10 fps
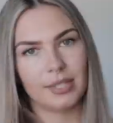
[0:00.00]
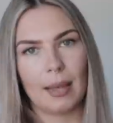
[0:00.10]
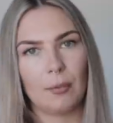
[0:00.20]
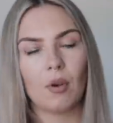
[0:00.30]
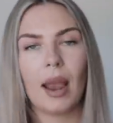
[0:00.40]

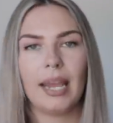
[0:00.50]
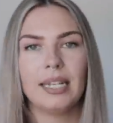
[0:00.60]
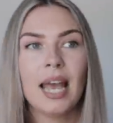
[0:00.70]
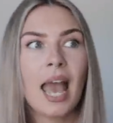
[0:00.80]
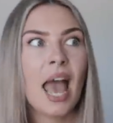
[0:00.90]
same
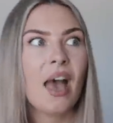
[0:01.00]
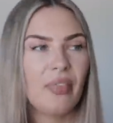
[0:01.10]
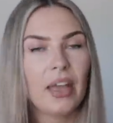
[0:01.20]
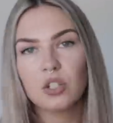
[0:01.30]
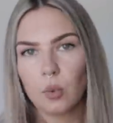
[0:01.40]
grade,
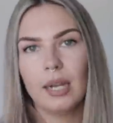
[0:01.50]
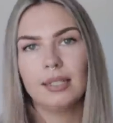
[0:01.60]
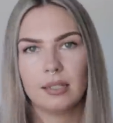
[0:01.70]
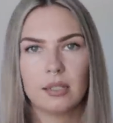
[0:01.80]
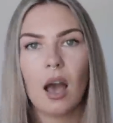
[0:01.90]
they are
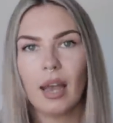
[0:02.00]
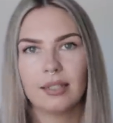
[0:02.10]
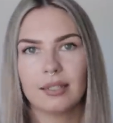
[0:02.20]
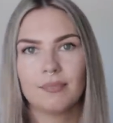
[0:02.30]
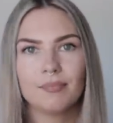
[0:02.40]
twice the
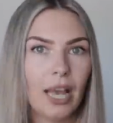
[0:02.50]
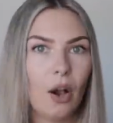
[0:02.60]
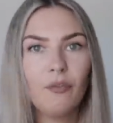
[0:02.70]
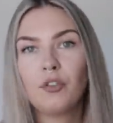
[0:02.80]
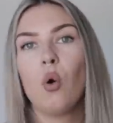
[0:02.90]
size.
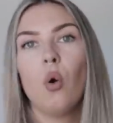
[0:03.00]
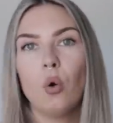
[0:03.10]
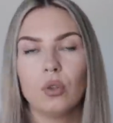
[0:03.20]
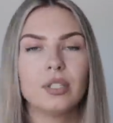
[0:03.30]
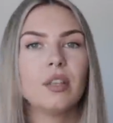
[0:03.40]
Of
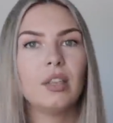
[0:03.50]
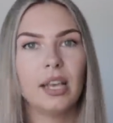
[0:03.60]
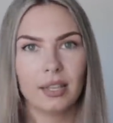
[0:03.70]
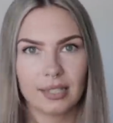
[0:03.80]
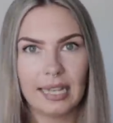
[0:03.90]
course,
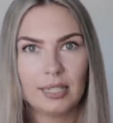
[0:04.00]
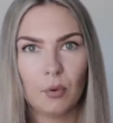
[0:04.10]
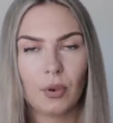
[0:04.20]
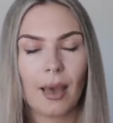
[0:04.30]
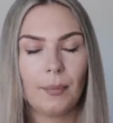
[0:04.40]
the
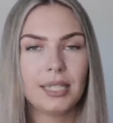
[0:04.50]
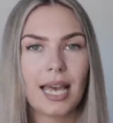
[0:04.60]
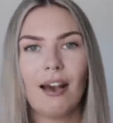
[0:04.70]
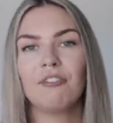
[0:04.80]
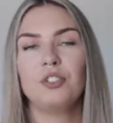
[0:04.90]
accessible cabins
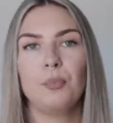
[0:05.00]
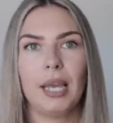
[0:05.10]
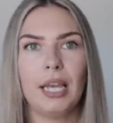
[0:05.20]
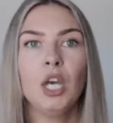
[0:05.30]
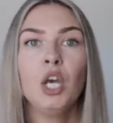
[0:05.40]
have to
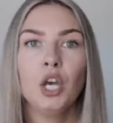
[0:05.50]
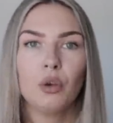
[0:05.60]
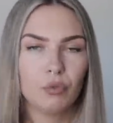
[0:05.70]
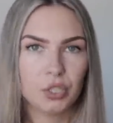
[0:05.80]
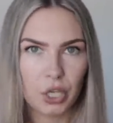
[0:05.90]
be
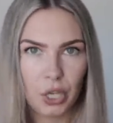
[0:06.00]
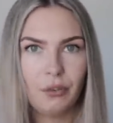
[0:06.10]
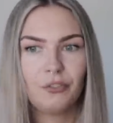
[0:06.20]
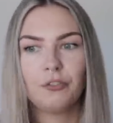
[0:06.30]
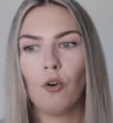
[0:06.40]

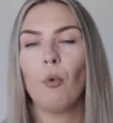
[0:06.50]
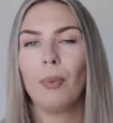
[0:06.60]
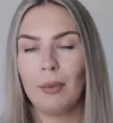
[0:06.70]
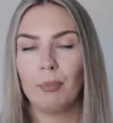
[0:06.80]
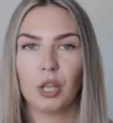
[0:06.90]
reserved for
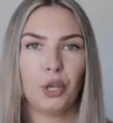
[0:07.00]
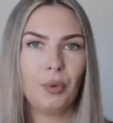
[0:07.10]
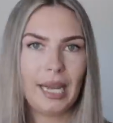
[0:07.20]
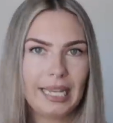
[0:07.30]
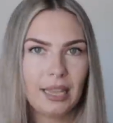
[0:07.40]
people who
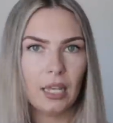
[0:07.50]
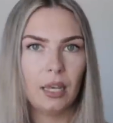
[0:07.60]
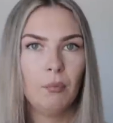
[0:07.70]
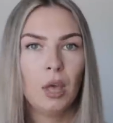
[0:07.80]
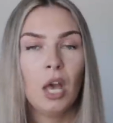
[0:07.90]
need
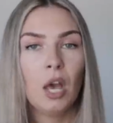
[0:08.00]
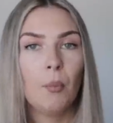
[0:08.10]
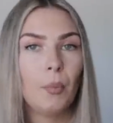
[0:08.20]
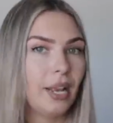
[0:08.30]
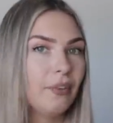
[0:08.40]
them,
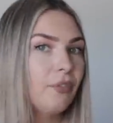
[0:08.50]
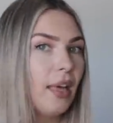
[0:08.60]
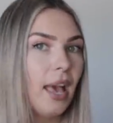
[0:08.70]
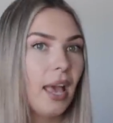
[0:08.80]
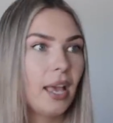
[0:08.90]
but if
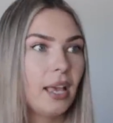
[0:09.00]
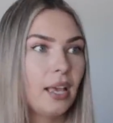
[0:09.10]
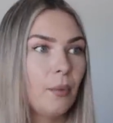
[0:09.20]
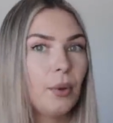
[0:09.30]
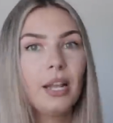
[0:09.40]
the
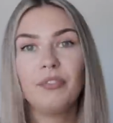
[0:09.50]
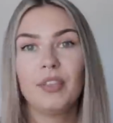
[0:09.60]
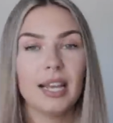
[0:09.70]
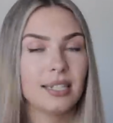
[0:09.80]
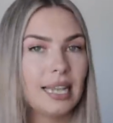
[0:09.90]

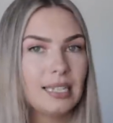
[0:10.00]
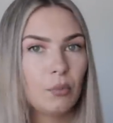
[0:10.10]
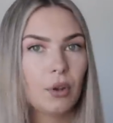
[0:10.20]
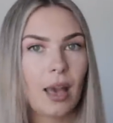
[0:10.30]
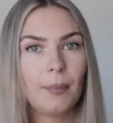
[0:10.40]

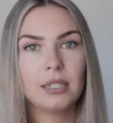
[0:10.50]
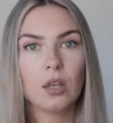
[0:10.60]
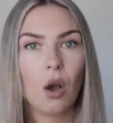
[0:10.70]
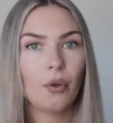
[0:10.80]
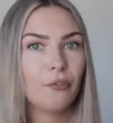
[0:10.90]
accessible cabins
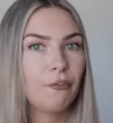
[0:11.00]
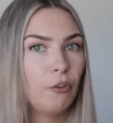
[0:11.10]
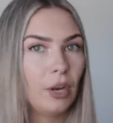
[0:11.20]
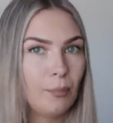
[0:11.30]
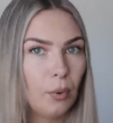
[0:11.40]
aren't
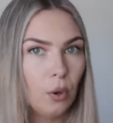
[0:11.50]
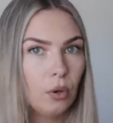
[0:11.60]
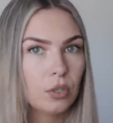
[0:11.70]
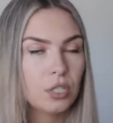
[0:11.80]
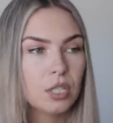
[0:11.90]
fully
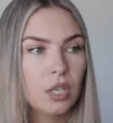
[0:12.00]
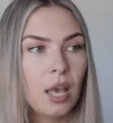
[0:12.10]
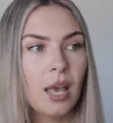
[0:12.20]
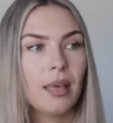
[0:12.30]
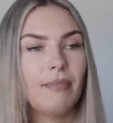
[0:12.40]
booked,
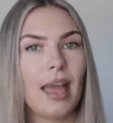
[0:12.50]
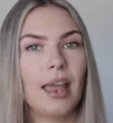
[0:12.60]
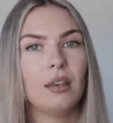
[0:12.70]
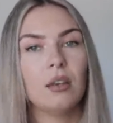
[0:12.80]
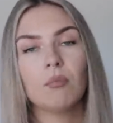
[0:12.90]

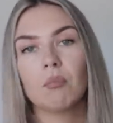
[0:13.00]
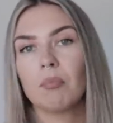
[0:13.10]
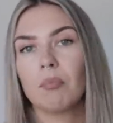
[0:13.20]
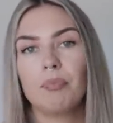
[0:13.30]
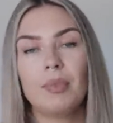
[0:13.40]
then
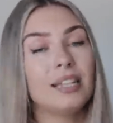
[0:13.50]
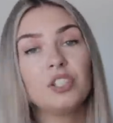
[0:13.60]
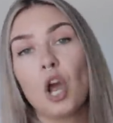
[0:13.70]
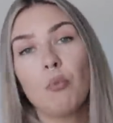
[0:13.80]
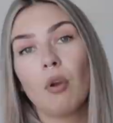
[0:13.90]
there's
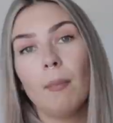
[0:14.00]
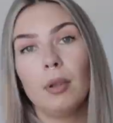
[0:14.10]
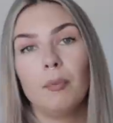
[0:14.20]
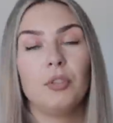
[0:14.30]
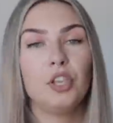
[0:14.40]
no
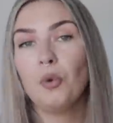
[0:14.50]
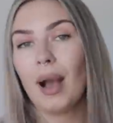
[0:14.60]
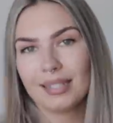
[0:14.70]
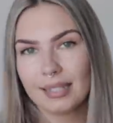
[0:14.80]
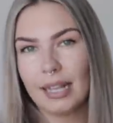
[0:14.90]
problem that you
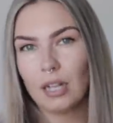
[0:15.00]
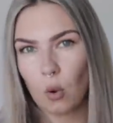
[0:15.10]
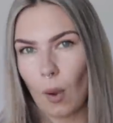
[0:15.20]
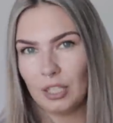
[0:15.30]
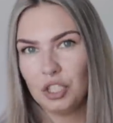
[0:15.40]
asking the
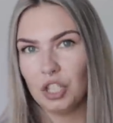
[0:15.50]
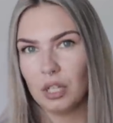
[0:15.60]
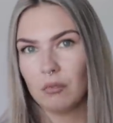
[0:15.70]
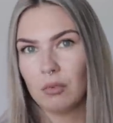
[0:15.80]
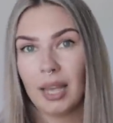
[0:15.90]

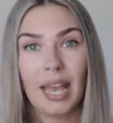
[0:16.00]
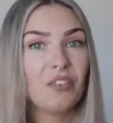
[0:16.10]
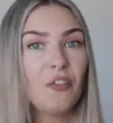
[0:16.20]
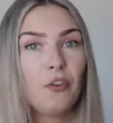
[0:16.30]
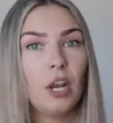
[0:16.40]
question. If
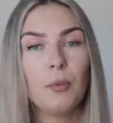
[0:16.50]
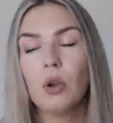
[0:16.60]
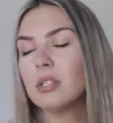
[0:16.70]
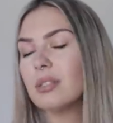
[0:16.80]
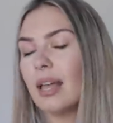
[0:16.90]
they're fully
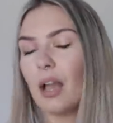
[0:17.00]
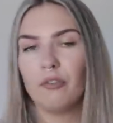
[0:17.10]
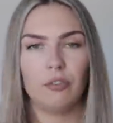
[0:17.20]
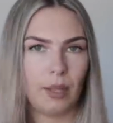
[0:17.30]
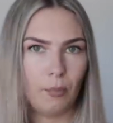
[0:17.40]
booked, they are
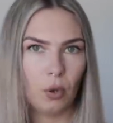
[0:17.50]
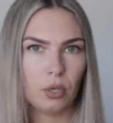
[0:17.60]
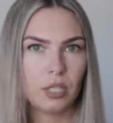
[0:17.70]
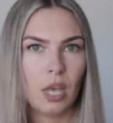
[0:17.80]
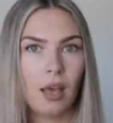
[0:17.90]
fully
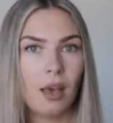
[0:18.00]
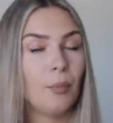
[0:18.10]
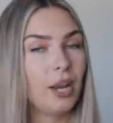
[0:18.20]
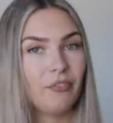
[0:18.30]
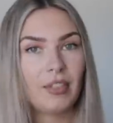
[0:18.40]
booked.
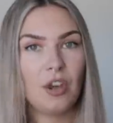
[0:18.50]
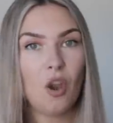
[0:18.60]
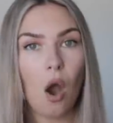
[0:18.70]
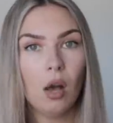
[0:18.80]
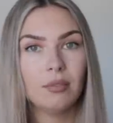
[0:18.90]
But if they're
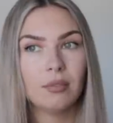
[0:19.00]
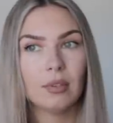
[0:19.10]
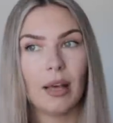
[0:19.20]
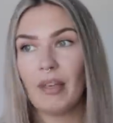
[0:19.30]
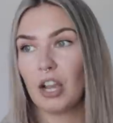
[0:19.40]
not,
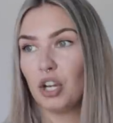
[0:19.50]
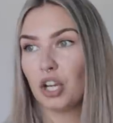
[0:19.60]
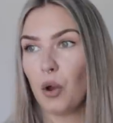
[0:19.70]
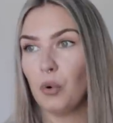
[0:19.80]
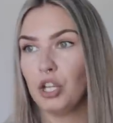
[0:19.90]
and they're gonna
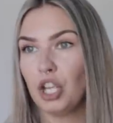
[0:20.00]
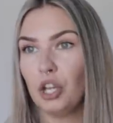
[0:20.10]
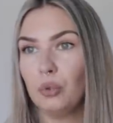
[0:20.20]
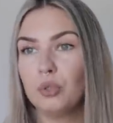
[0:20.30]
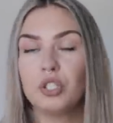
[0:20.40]
go
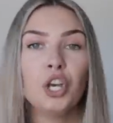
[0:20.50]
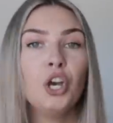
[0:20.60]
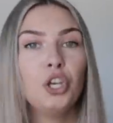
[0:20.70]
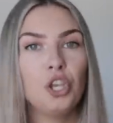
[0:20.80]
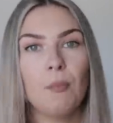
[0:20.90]
unused,
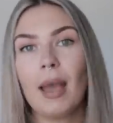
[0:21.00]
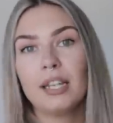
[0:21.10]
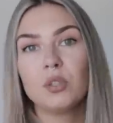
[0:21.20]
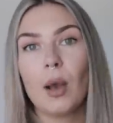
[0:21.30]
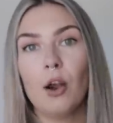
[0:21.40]
you may
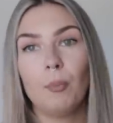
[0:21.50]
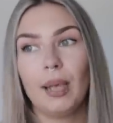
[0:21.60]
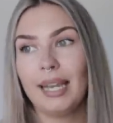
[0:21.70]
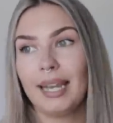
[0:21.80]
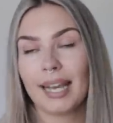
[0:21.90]
as well
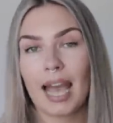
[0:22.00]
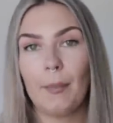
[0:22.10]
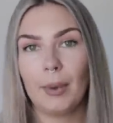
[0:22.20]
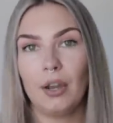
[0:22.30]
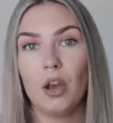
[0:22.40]
be in a
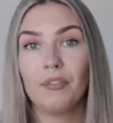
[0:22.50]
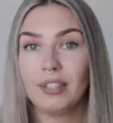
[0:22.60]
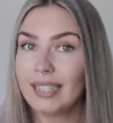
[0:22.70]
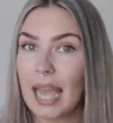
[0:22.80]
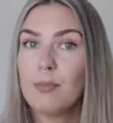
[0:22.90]
cabin of the
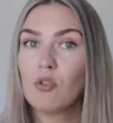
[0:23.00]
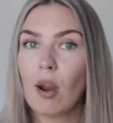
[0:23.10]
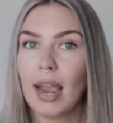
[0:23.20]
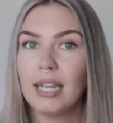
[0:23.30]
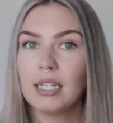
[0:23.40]
same
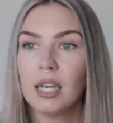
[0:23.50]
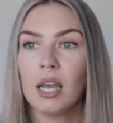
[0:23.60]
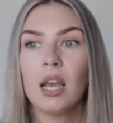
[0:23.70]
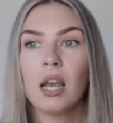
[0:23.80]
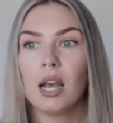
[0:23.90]
grade
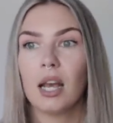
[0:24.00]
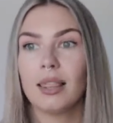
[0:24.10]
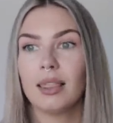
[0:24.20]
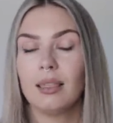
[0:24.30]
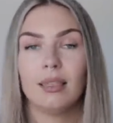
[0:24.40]

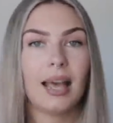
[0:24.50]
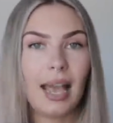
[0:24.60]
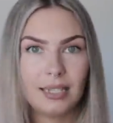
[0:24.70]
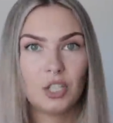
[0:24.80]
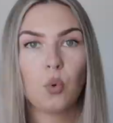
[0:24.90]

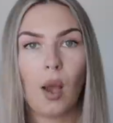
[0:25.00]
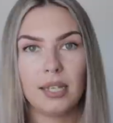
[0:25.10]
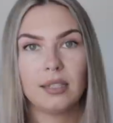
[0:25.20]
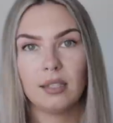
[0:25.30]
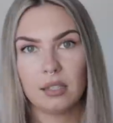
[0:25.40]
that is
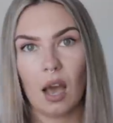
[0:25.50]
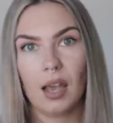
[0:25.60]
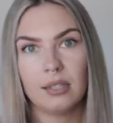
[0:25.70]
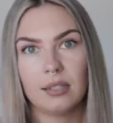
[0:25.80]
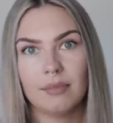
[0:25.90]
twice the
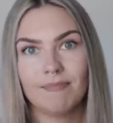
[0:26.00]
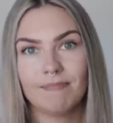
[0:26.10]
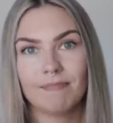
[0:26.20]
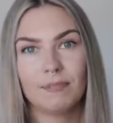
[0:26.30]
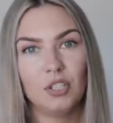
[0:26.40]
size.
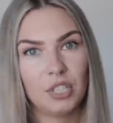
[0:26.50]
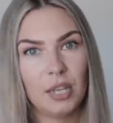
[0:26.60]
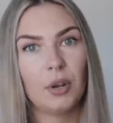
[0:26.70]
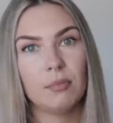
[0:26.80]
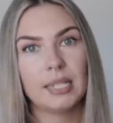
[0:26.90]
You
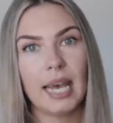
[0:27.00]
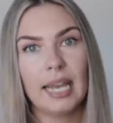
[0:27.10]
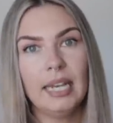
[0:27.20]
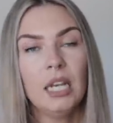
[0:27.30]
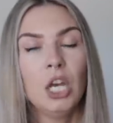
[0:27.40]
see what I'm
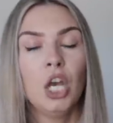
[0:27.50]
saying?